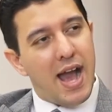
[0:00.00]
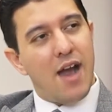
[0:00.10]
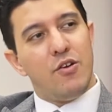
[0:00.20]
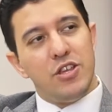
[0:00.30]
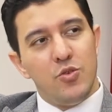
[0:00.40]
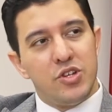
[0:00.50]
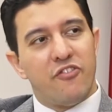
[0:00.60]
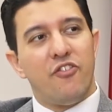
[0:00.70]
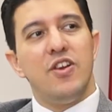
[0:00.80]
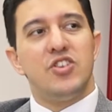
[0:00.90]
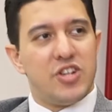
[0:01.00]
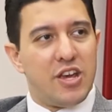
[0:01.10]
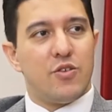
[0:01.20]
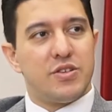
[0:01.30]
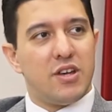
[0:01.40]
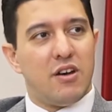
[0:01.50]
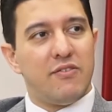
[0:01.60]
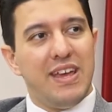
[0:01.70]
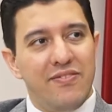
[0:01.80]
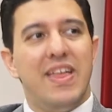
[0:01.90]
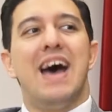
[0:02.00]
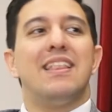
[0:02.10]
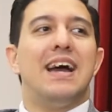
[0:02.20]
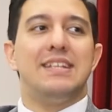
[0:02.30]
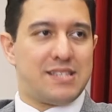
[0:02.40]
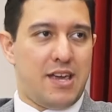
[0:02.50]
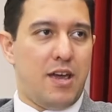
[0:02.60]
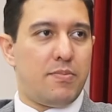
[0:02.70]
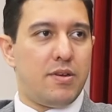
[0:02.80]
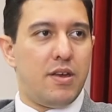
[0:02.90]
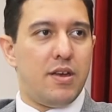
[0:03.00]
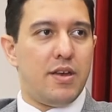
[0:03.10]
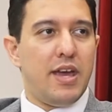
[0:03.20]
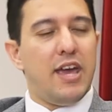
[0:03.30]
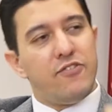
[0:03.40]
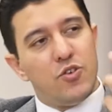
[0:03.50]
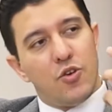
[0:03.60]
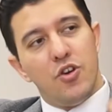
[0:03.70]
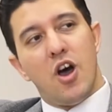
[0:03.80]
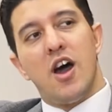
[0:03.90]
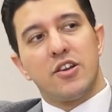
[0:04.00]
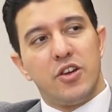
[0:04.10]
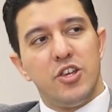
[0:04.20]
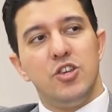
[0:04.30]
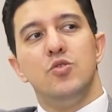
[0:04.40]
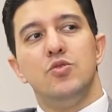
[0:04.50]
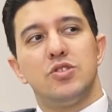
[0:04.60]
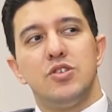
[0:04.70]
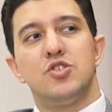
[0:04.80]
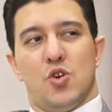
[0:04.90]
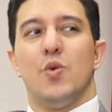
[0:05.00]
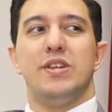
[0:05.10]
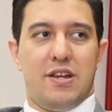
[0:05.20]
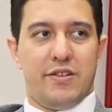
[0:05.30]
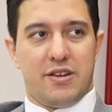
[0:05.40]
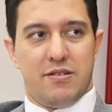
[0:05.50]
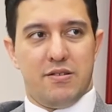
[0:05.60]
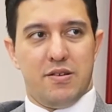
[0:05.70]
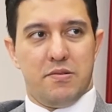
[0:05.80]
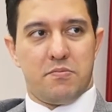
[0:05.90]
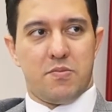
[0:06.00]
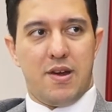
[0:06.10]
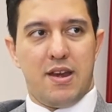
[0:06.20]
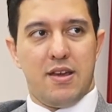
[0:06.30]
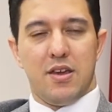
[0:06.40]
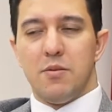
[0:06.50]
How do you differentiate yourself in that landscape if you're not going to use storytelling, right?